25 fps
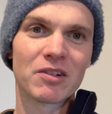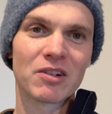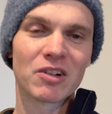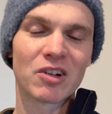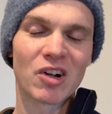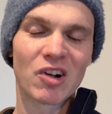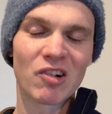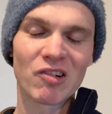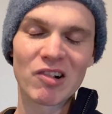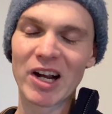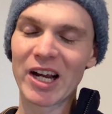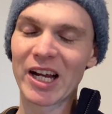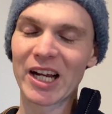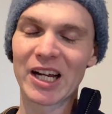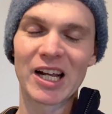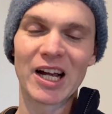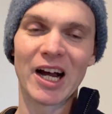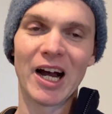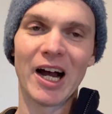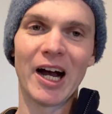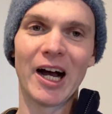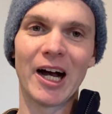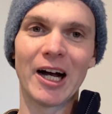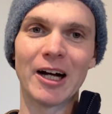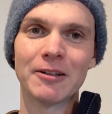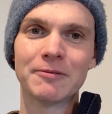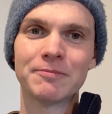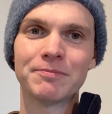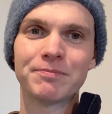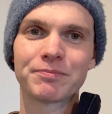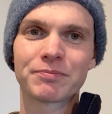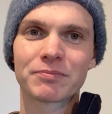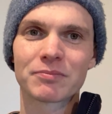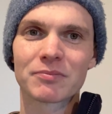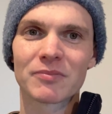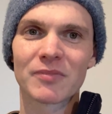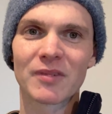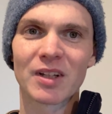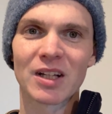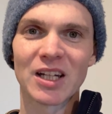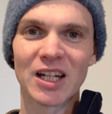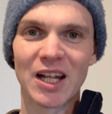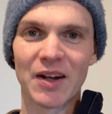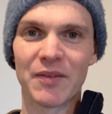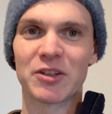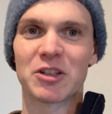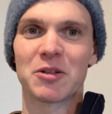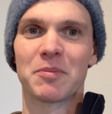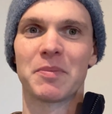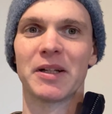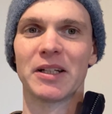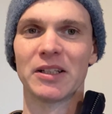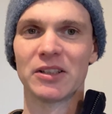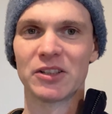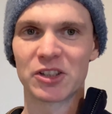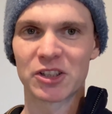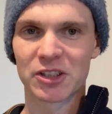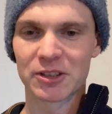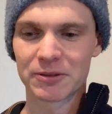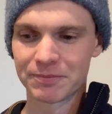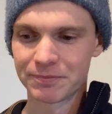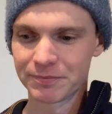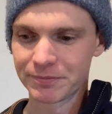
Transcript: Great car. Love it to bits.